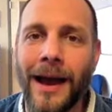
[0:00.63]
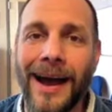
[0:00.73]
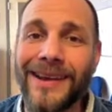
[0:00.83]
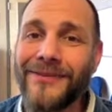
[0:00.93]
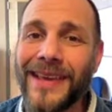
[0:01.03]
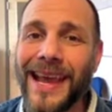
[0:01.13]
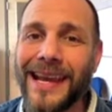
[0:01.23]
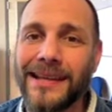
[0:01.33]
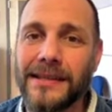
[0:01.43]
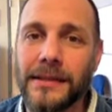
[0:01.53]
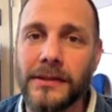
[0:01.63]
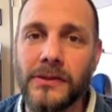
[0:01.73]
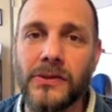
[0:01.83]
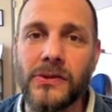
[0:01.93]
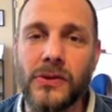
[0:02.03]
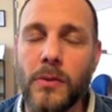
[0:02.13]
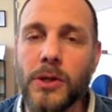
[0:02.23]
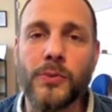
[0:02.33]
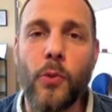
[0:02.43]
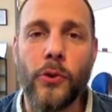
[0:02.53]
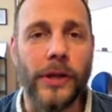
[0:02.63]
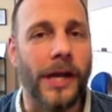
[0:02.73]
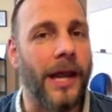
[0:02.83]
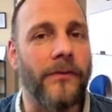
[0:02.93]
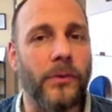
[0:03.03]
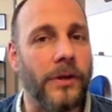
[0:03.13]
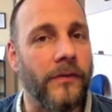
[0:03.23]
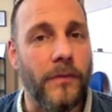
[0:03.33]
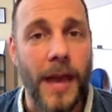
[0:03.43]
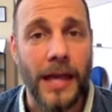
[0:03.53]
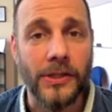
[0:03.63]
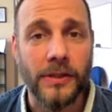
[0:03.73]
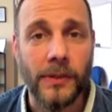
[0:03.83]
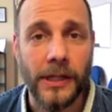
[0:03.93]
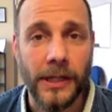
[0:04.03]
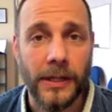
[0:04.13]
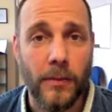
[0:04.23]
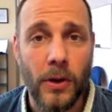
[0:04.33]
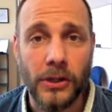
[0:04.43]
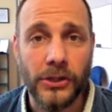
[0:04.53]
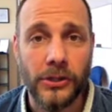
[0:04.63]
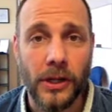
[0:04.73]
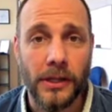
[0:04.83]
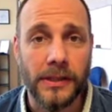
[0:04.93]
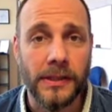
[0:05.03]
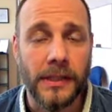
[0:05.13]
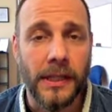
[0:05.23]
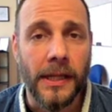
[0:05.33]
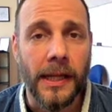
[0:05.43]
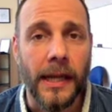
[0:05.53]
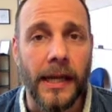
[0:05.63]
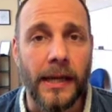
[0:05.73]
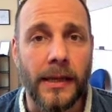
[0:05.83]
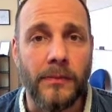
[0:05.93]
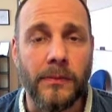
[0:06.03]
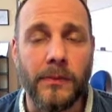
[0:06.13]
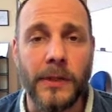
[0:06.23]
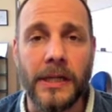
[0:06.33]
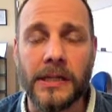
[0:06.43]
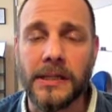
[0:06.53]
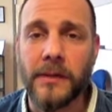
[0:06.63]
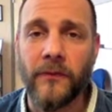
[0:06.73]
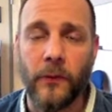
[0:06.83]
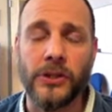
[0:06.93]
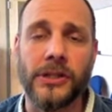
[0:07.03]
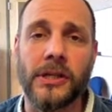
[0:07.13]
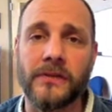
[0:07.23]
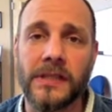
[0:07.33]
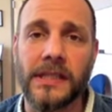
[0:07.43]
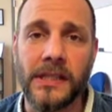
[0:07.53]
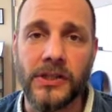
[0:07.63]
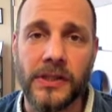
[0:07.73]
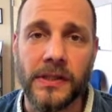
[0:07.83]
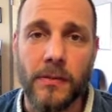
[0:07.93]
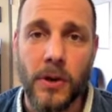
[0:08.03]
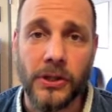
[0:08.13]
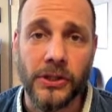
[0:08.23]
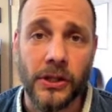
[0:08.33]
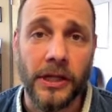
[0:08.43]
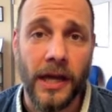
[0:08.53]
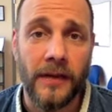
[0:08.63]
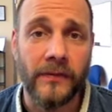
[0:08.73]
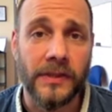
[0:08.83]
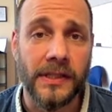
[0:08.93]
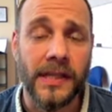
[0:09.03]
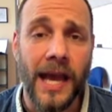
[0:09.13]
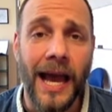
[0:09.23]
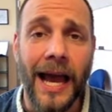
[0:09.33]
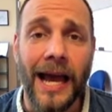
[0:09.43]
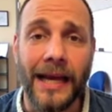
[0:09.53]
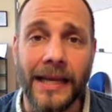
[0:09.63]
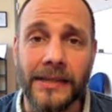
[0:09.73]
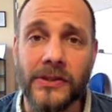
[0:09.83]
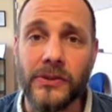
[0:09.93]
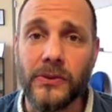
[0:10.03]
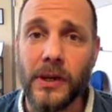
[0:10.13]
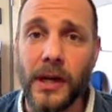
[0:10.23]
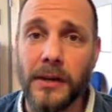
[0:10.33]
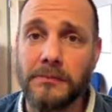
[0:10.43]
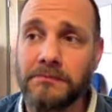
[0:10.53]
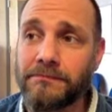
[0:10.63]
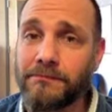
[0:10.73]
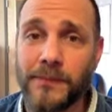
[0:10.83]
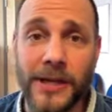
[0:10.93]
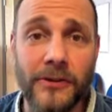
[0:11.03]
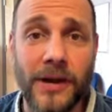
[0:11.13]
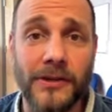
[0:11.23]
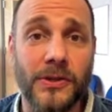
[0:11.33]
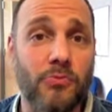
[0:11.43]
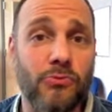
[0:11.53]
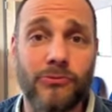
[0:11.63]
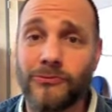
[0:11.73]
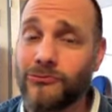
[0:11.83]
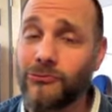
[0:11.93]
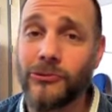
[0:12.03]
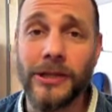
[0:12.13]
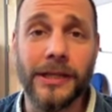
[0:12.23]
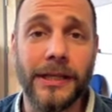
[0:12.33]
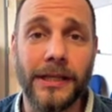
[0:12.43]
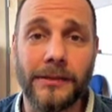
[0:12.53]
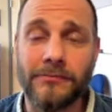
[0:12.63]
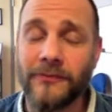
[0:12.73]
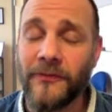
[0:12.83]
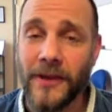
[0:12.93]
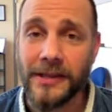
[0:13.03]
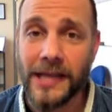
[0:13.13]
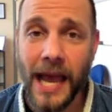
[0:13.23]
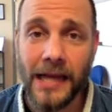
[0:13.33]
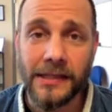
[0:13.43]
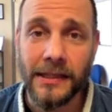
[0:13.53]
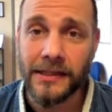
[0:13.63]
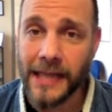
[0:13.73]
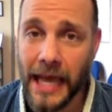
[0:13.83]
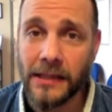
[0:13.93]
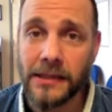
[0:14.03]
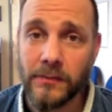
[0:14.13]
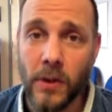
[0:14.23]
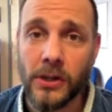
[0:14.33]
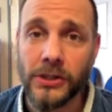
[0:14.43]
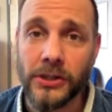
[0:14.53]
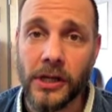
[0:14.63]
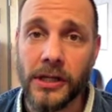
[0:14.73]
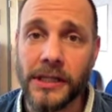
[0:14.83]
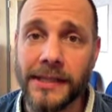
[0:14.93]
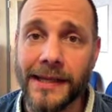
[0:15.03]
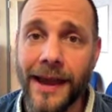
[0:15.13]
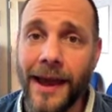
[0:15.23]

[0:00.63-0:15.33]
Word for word: I've gained so much more than I ever would have imagined being in the martial arts. And because I'm fortunate enough to teach at some martial art conferences, I get to be around some really fantastic, talented martial artists